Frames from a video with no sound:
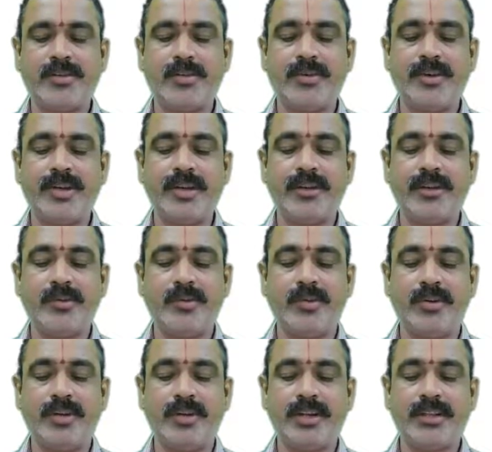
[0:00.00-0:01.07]
no need to
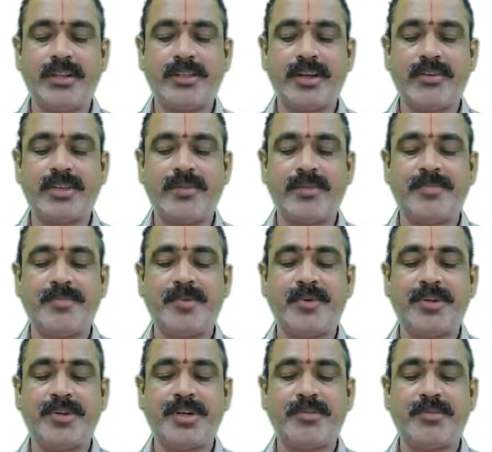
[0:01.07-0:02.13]
hold reserves in
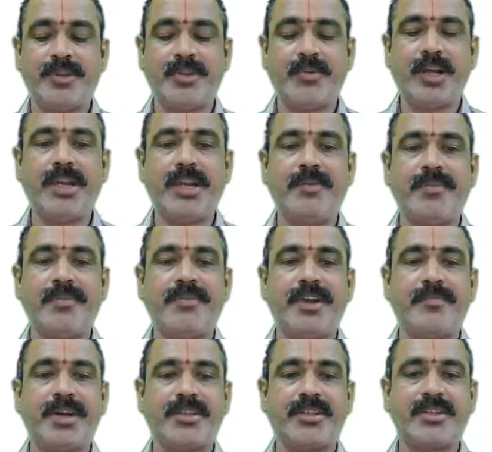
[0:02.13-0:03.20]
proportion to the volume of
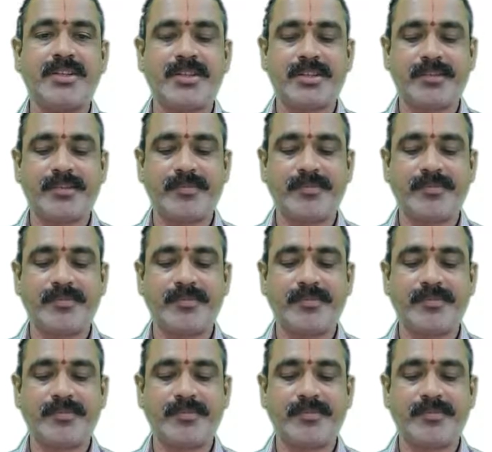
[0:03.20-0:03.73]
deposits.